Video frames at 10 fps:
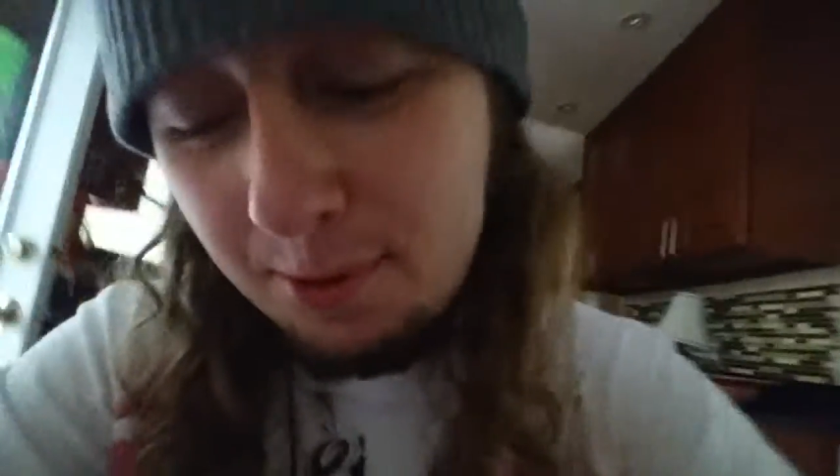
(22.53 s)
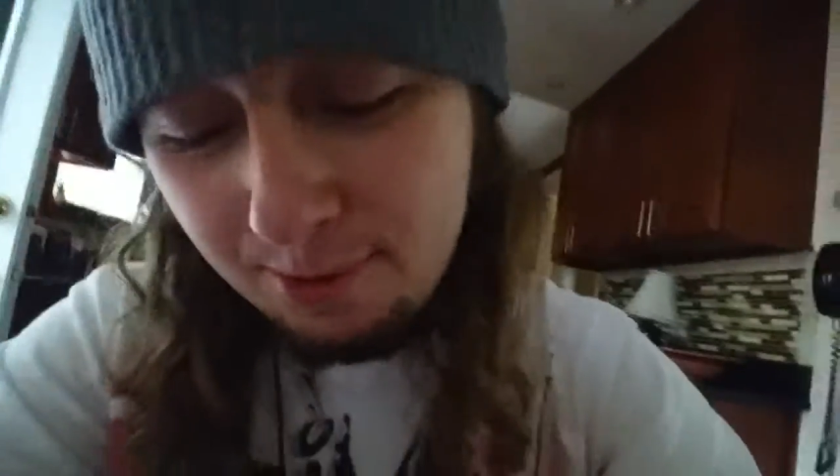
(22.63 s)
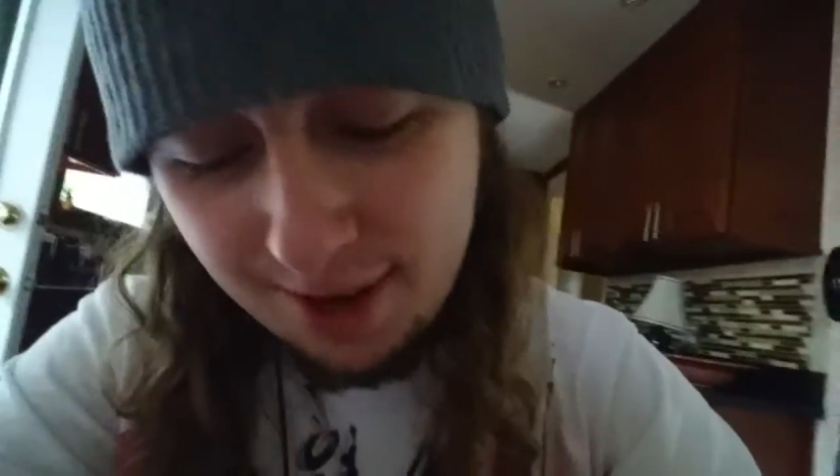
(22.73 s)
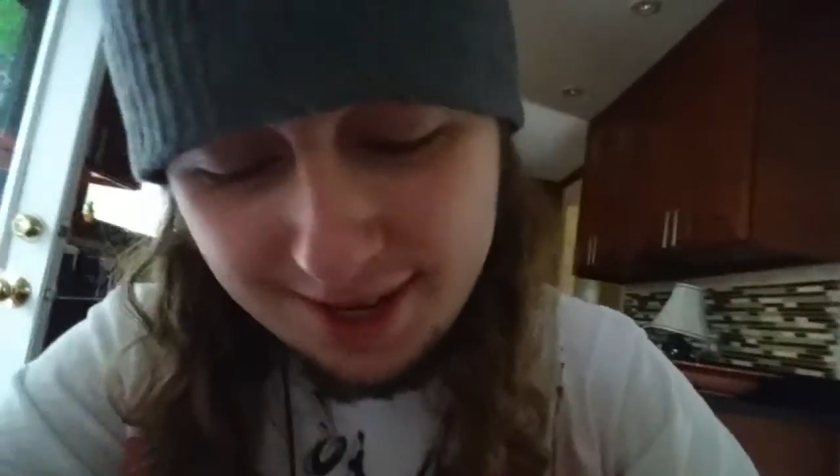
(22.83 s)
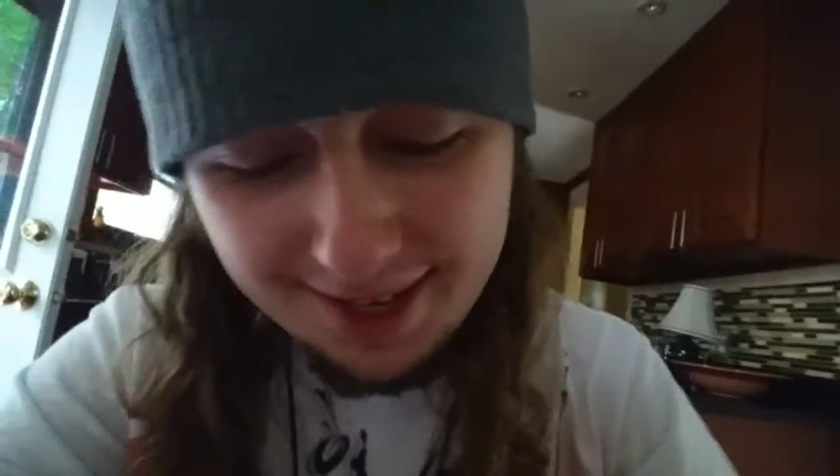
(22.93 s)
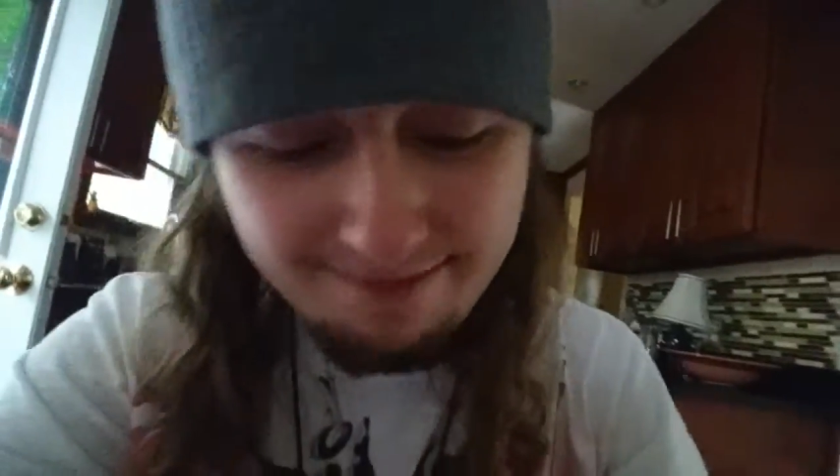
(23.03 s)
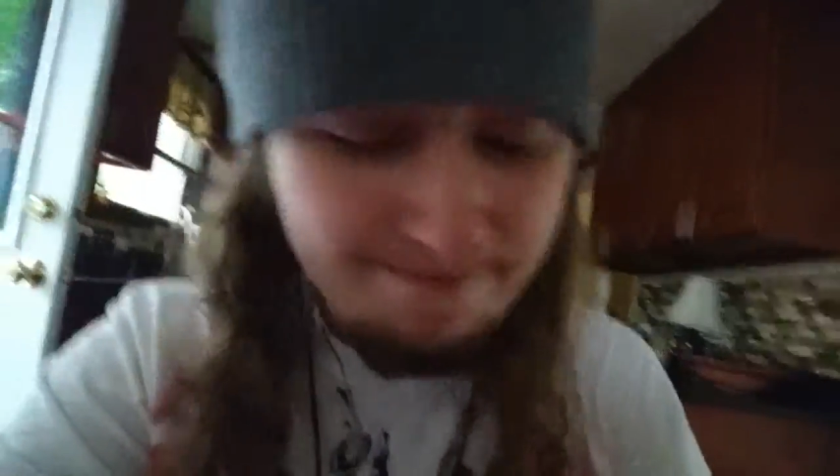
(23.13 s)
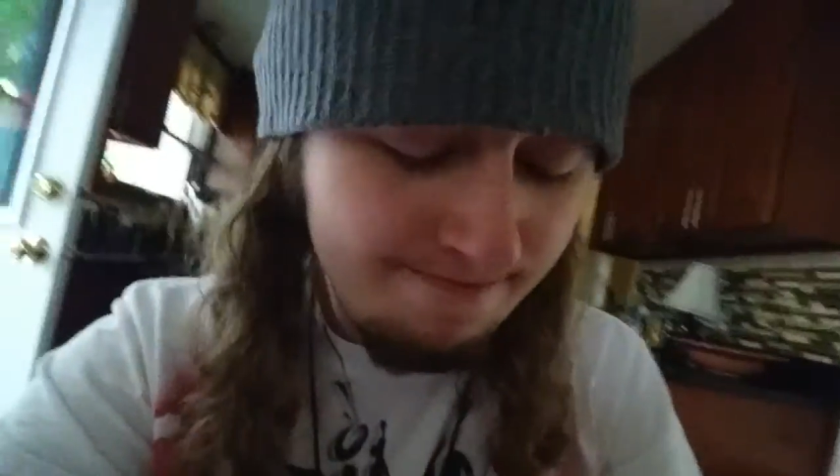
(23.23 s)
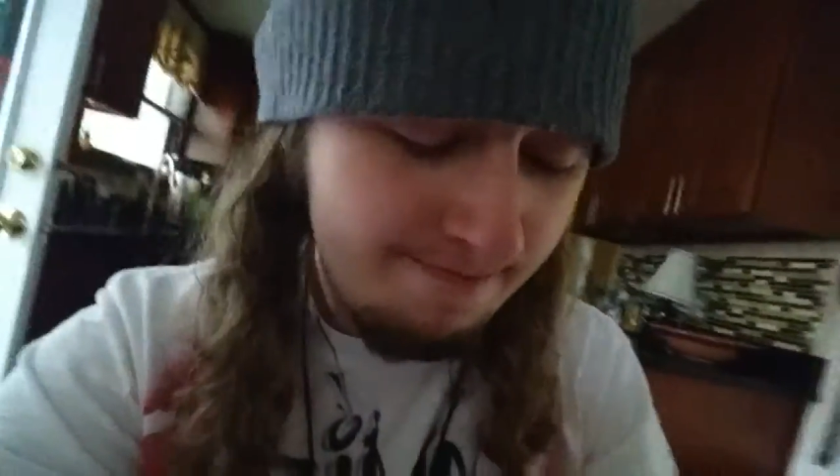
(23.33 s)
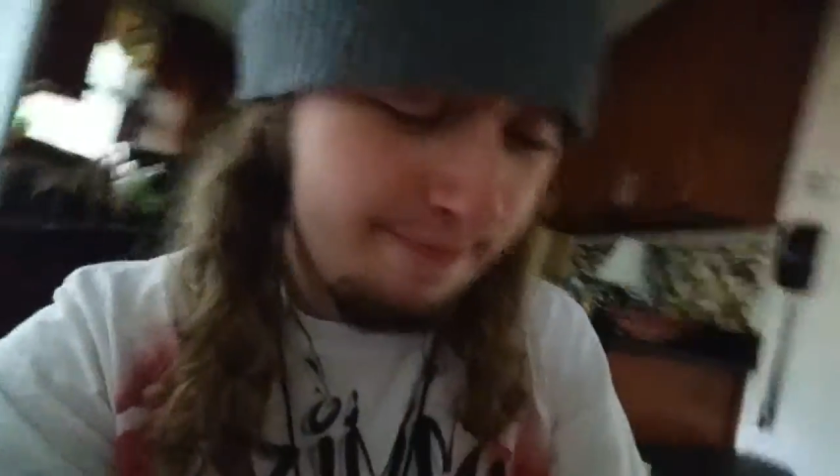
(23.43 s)
crazy.
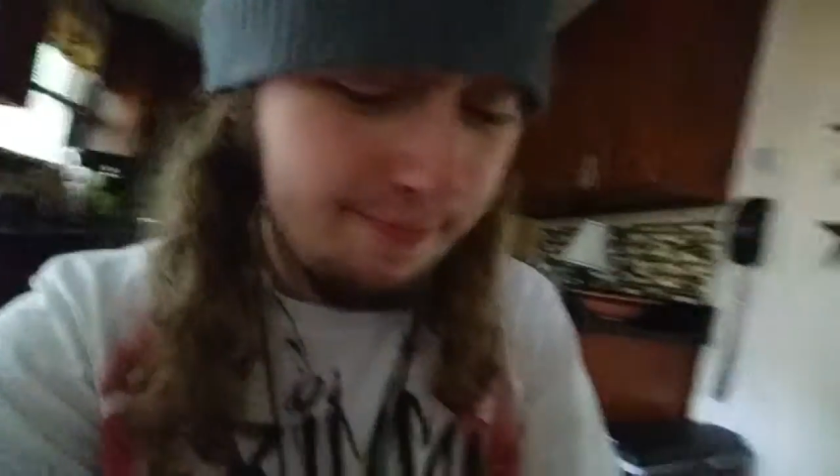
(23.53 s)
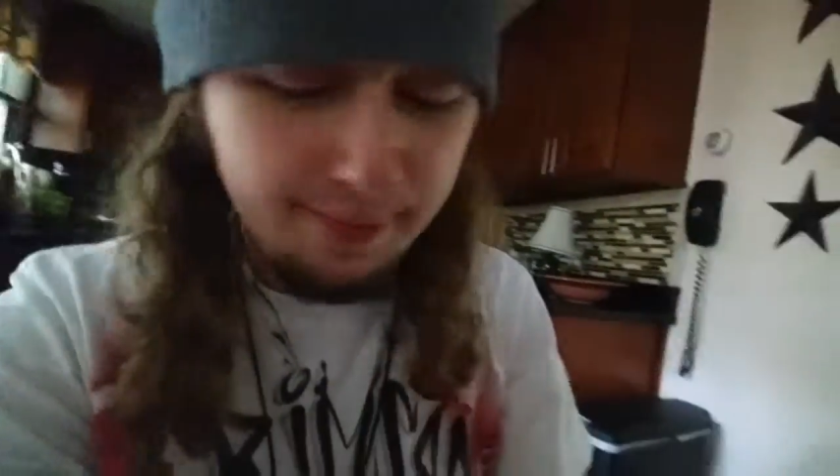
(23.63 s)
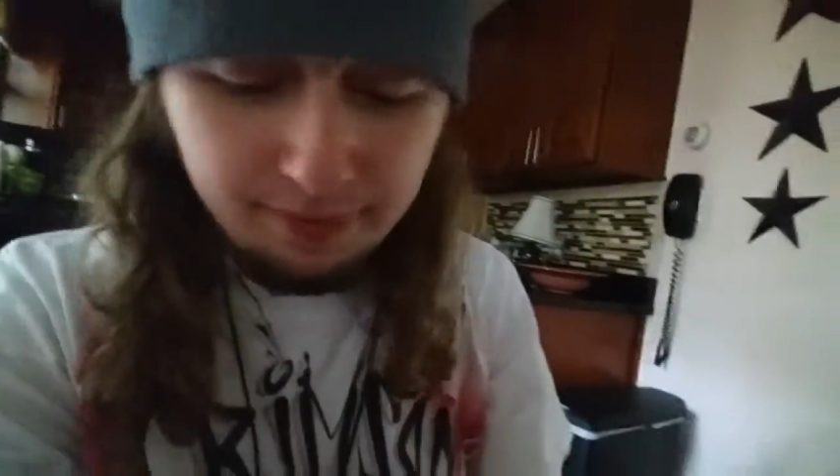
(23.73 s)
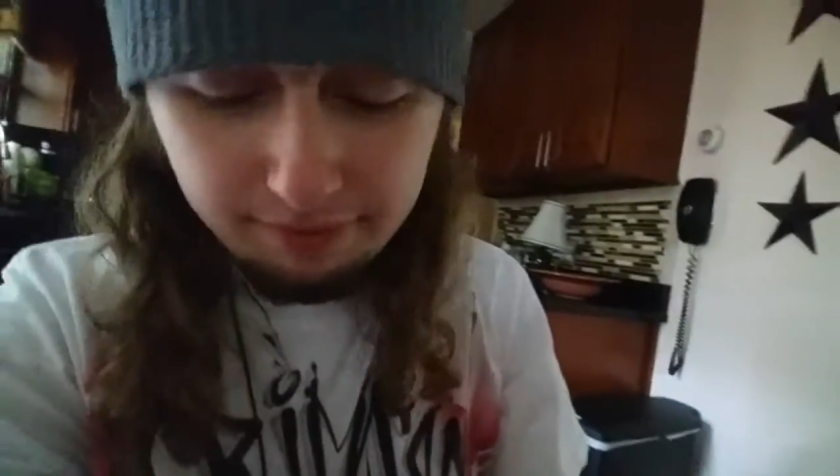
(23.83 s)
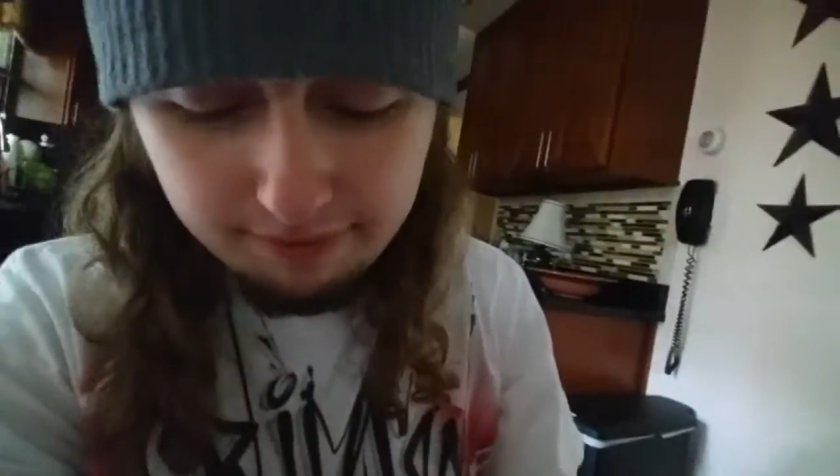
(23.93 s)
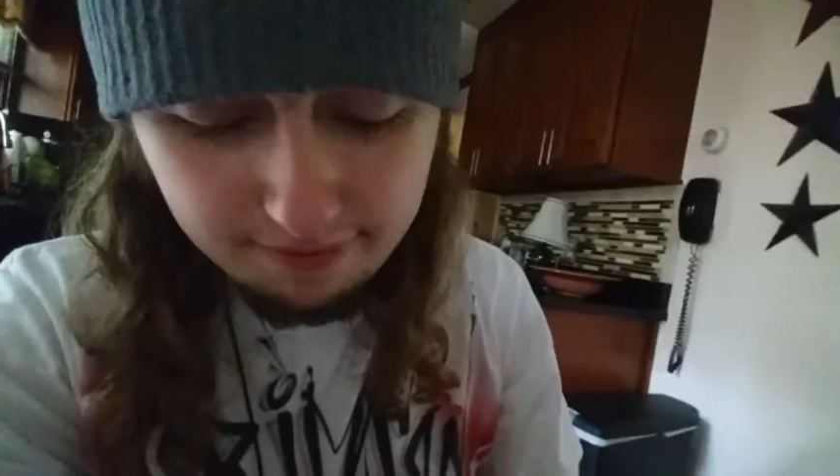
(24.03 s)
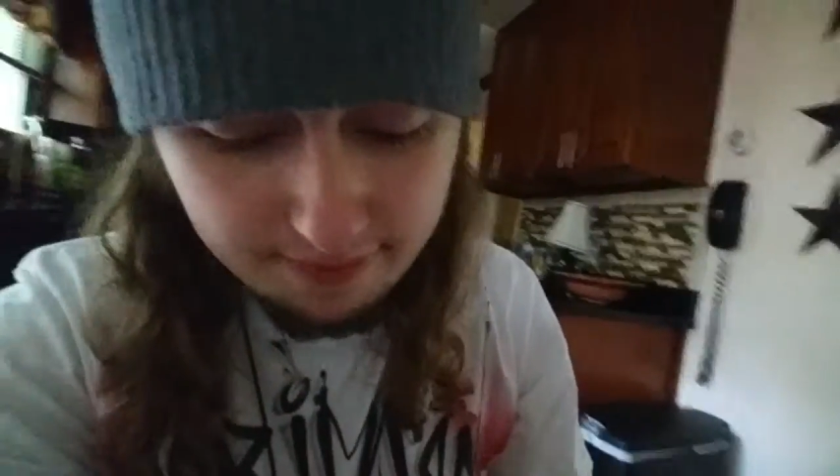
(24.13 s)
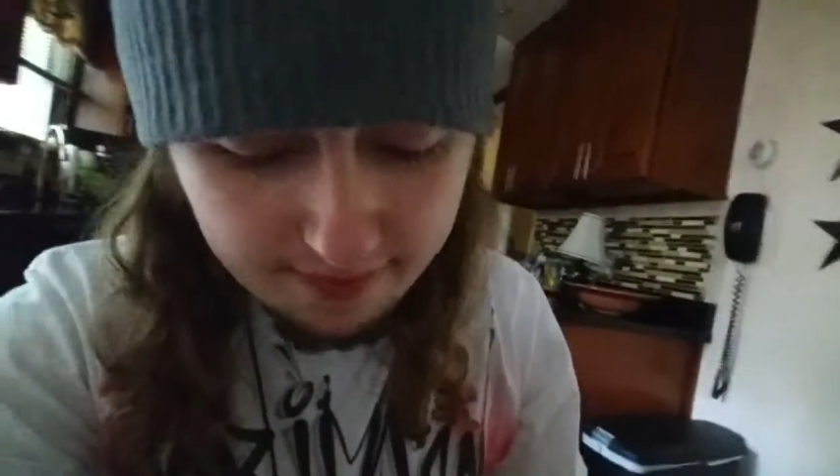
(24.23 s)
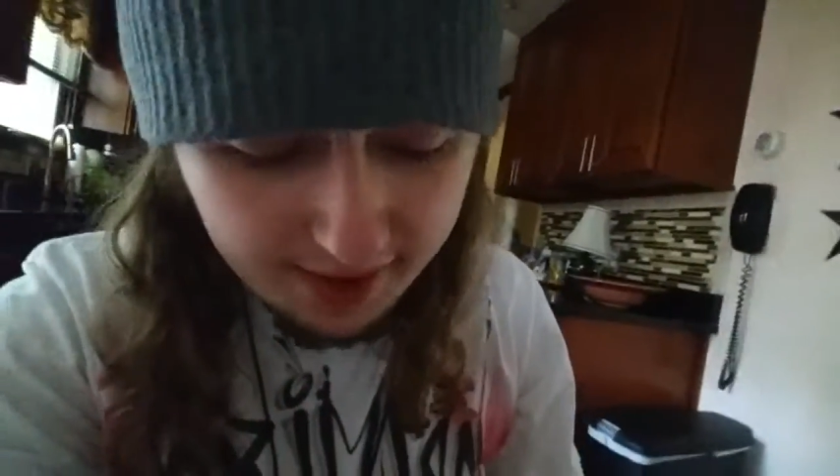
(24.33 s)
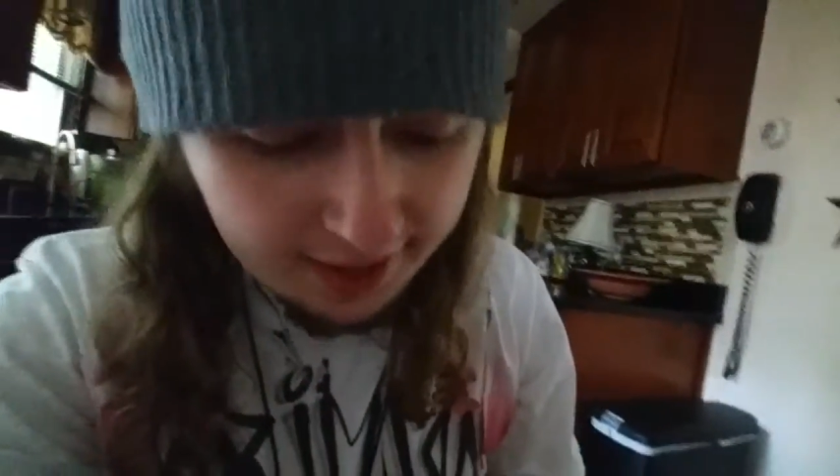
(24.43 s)

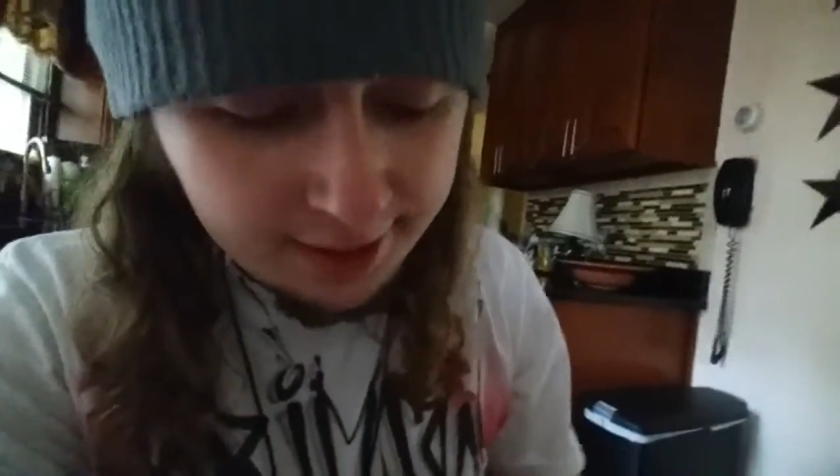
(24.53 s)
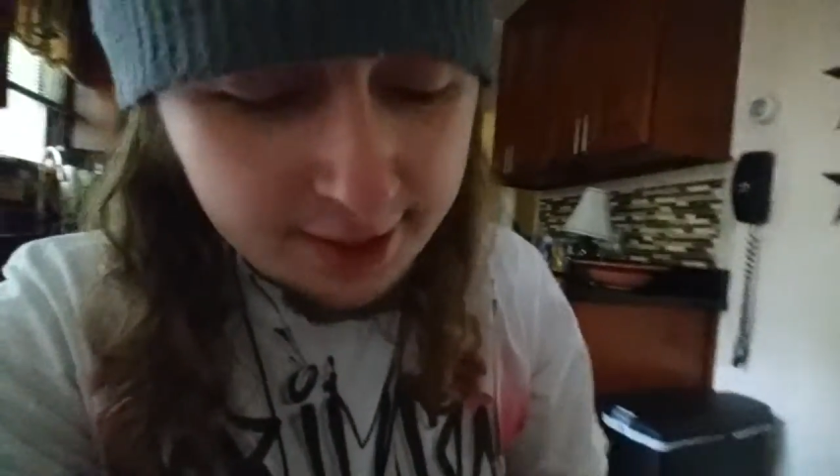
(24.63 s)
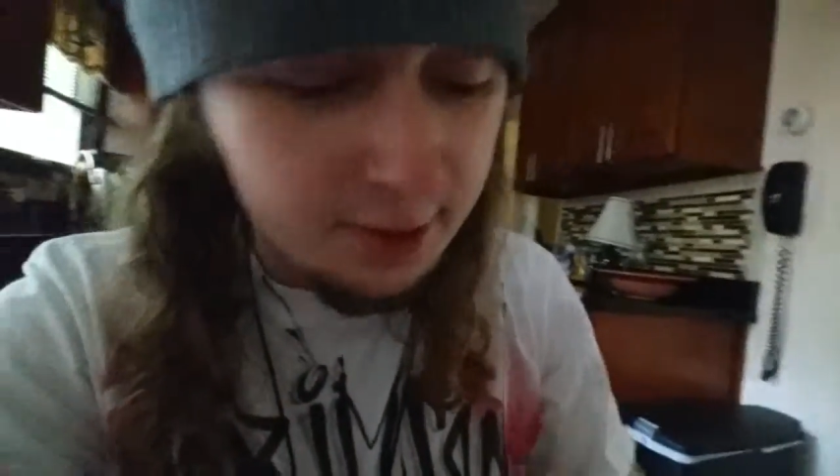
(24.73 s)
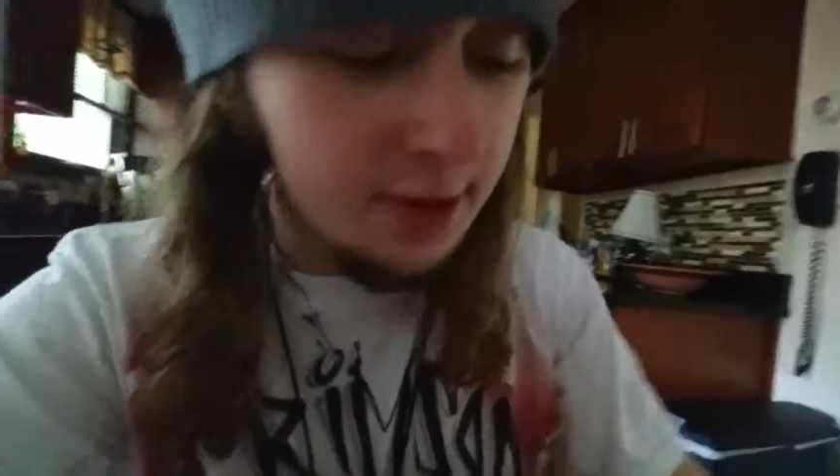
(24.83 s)
Let's